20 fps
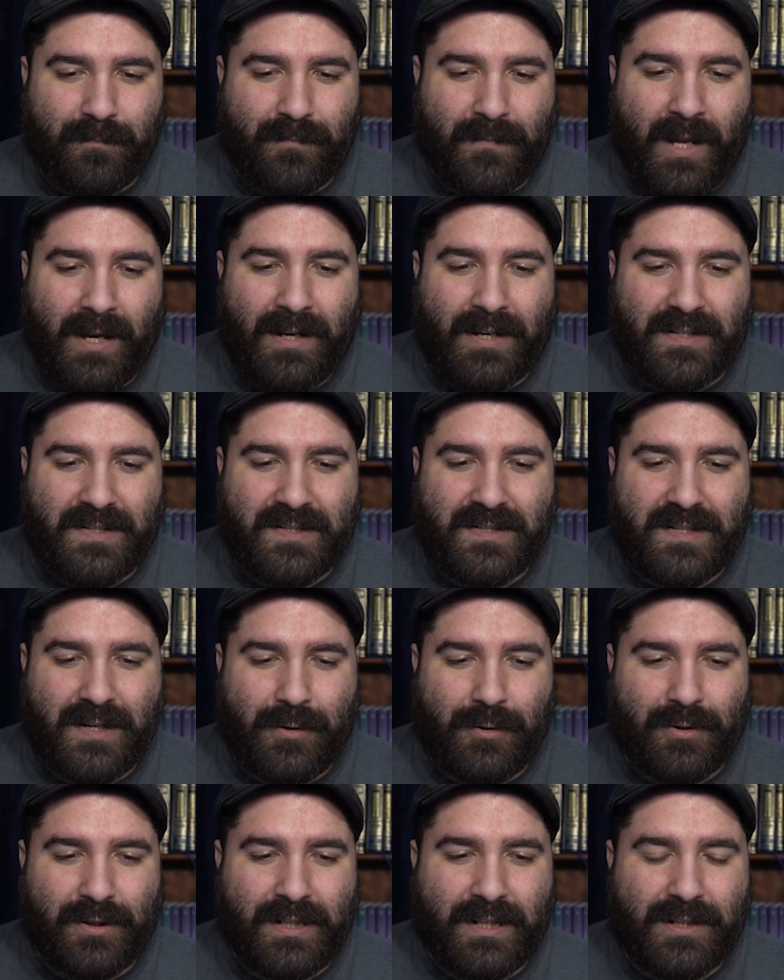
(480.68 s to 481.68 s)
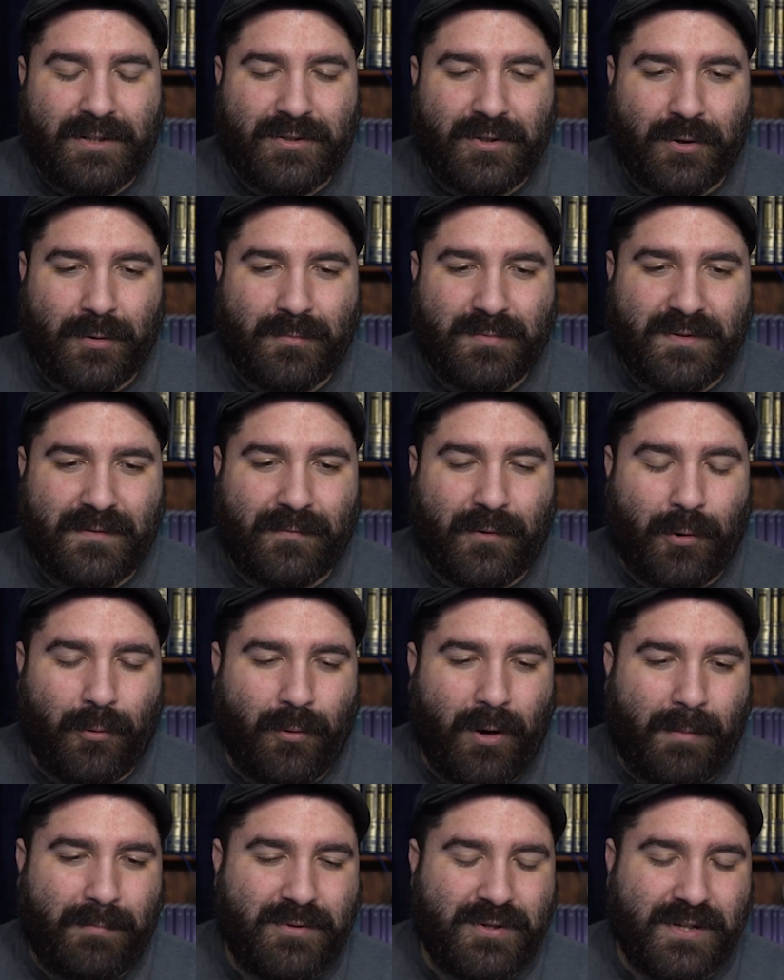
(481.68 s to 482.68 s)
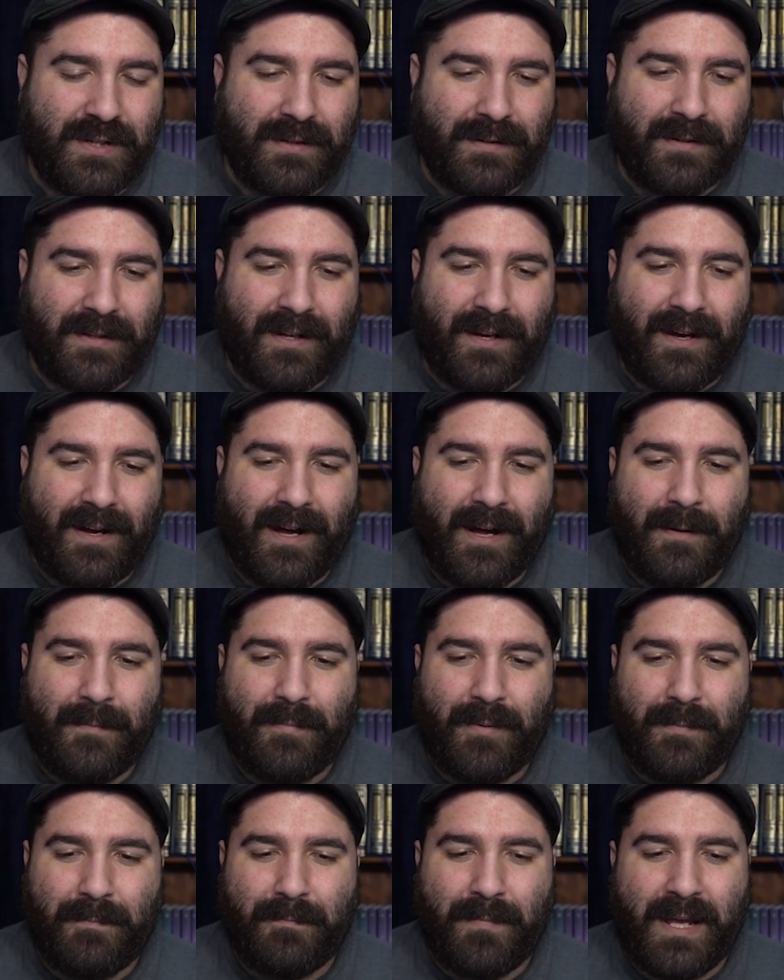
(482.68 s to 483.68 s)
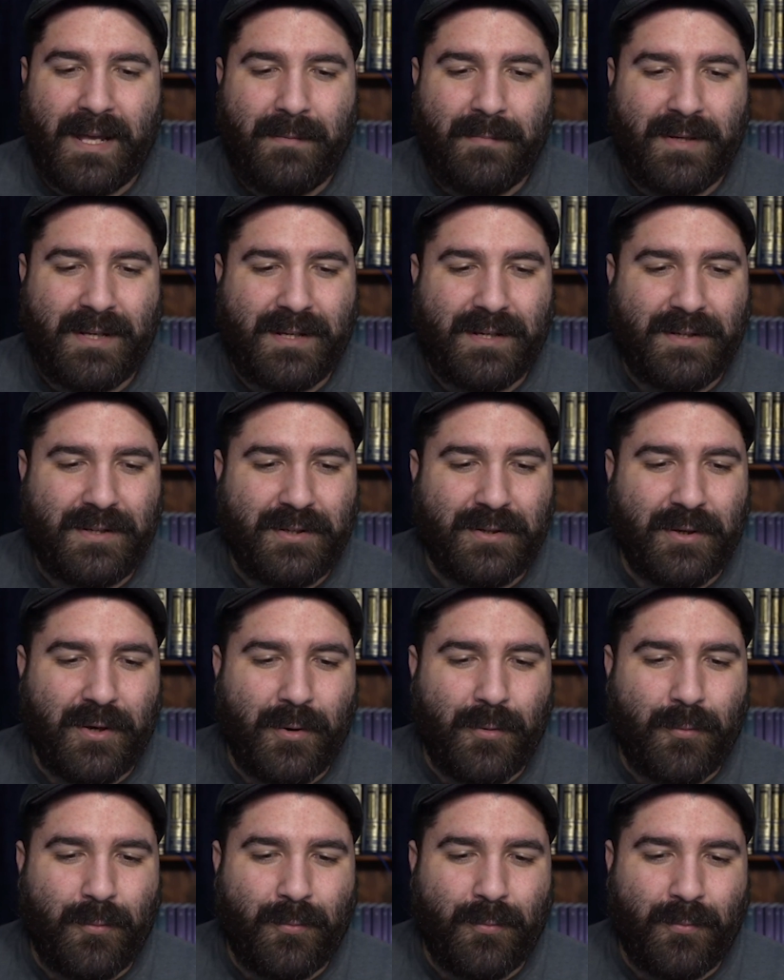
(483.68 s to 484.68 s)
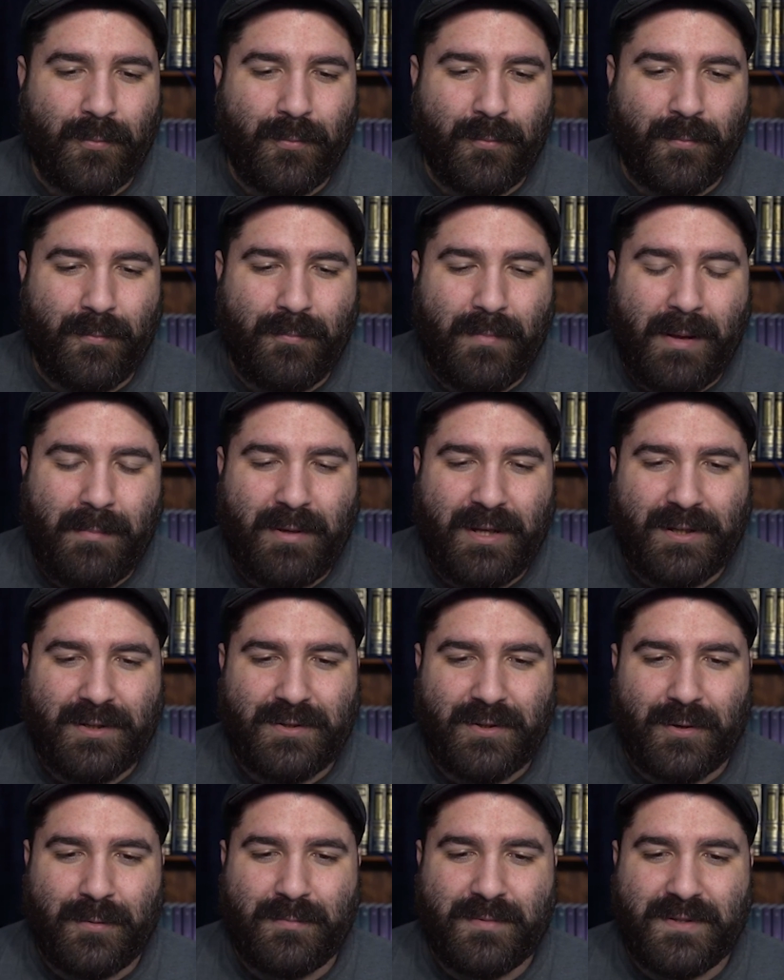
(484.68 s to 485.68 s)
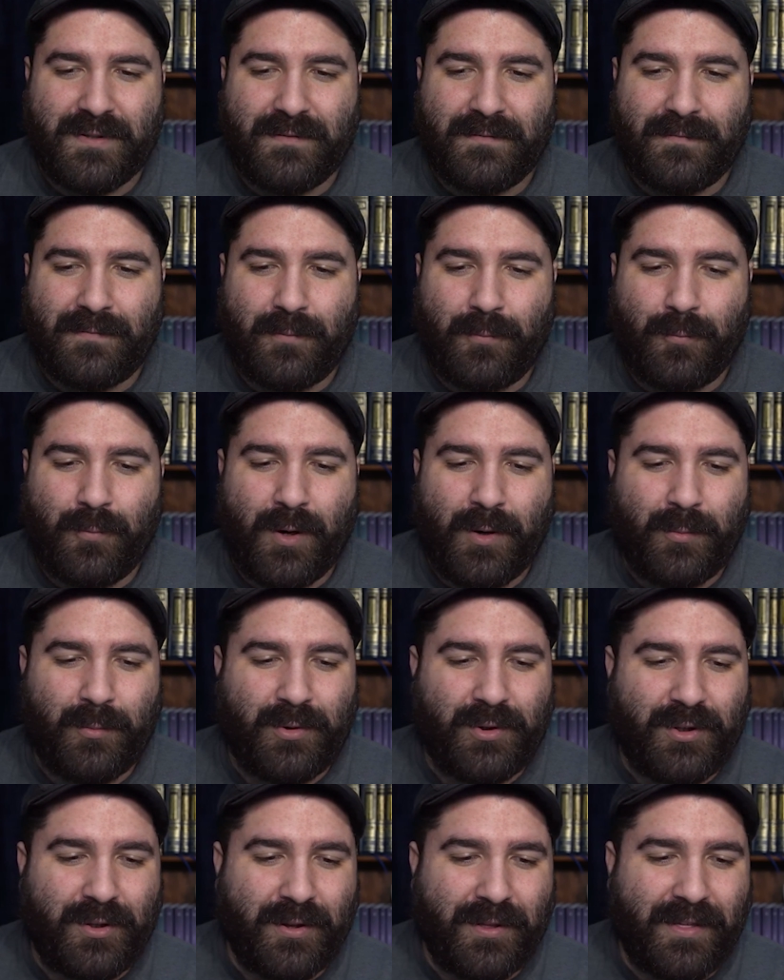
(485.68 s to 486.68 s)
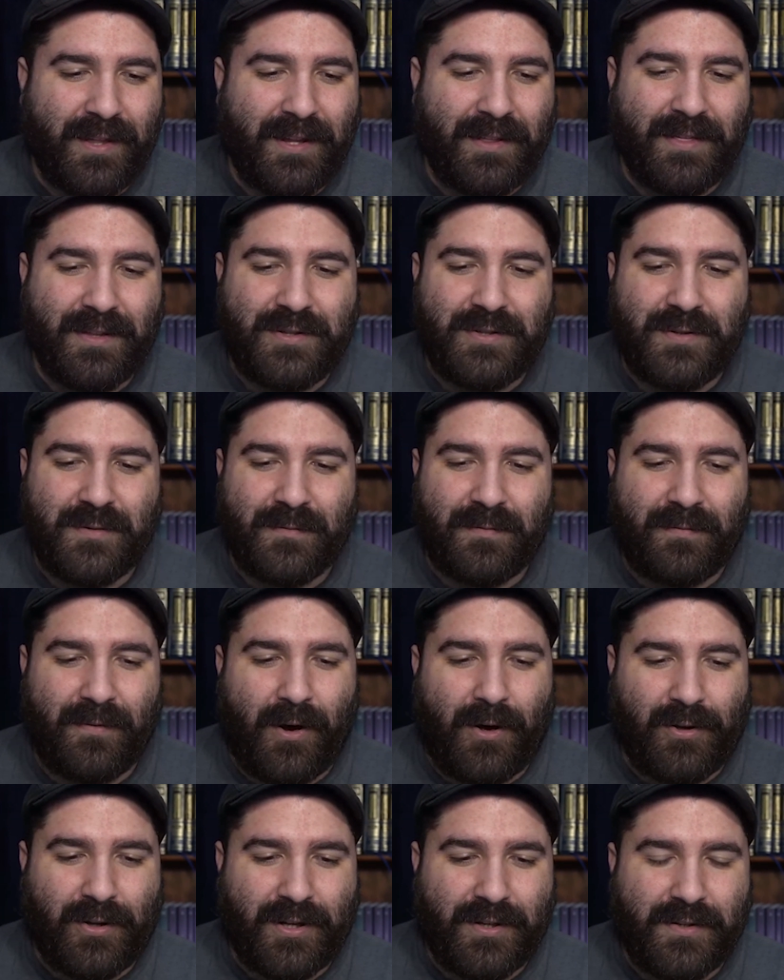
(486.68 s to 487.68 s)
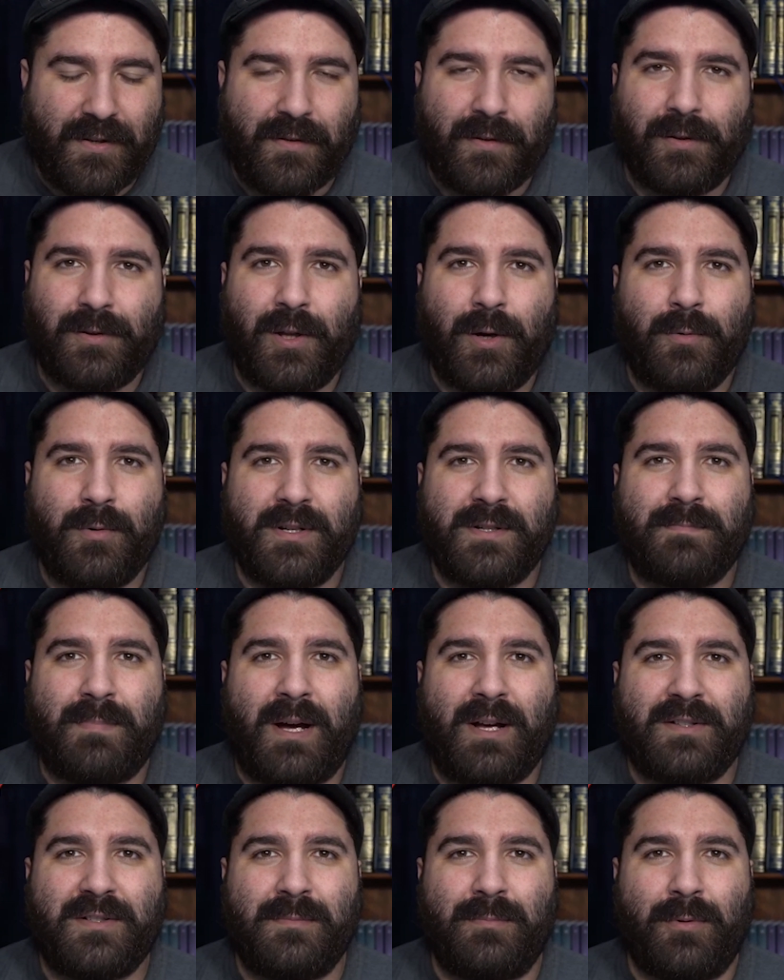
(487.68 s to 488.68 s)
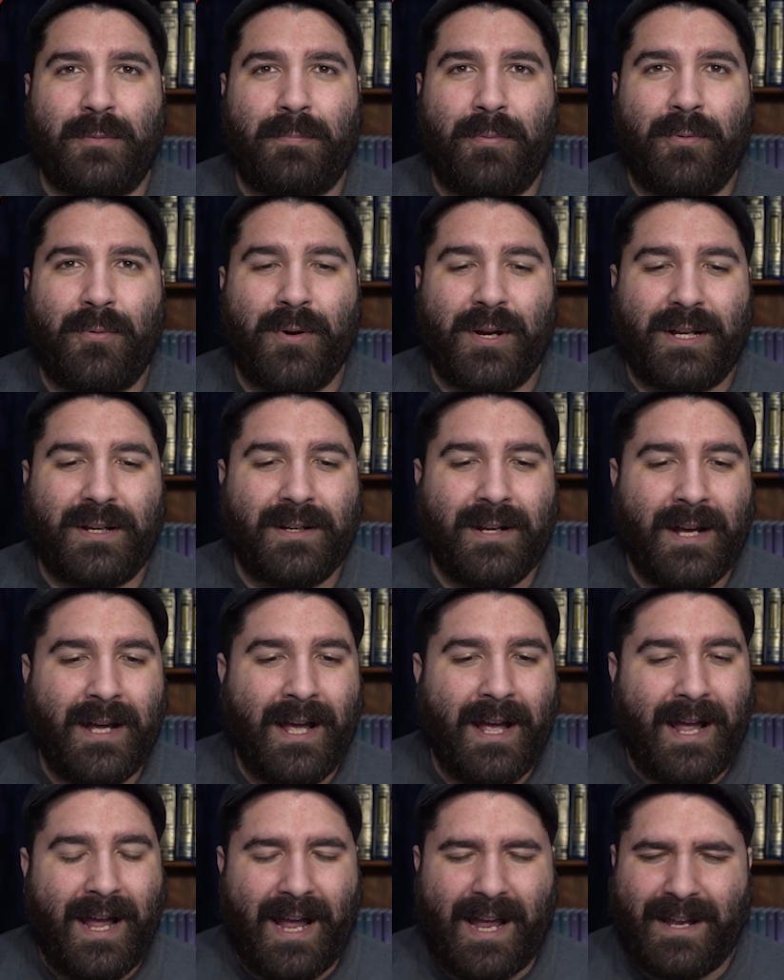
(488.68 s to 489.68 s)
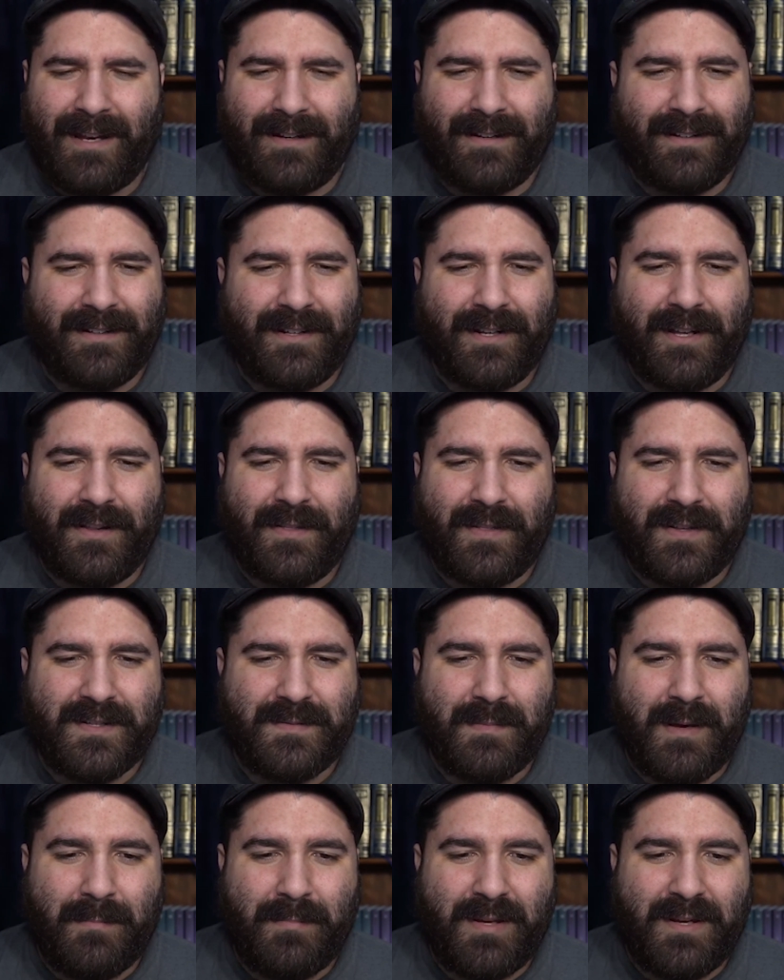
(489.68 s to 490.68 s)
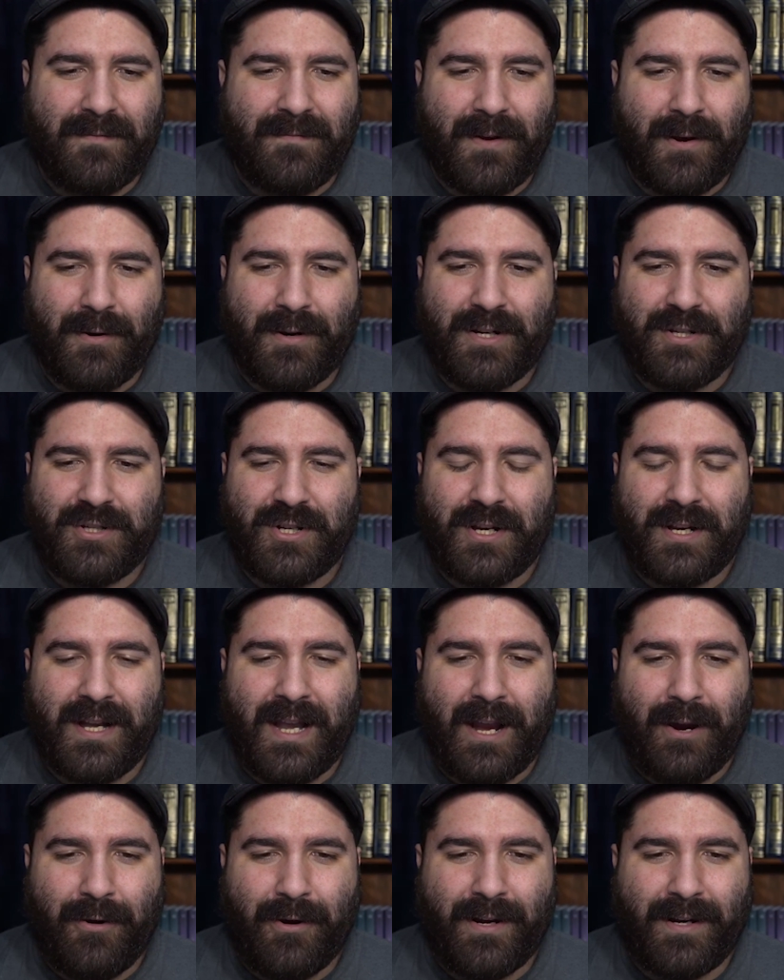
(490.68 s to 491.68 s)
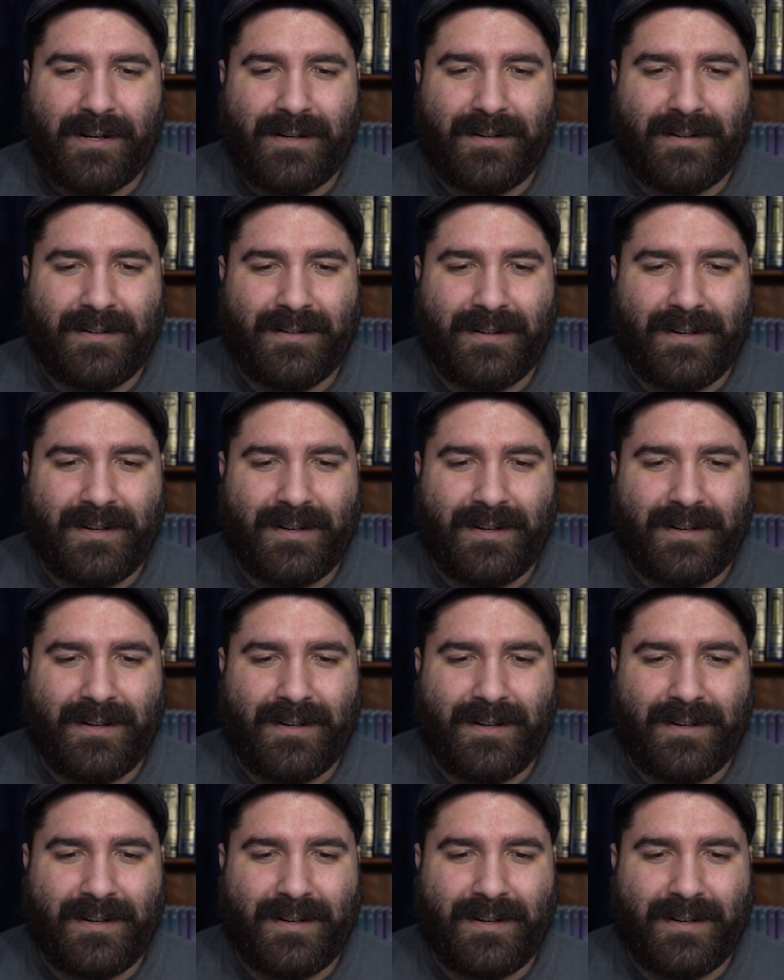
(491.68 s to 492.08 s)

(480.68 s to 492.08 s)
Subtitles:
necessarily in terms of corruption, but maybe in terms of when you think that you've fallen to the lowest possible point. And this may be a very generic,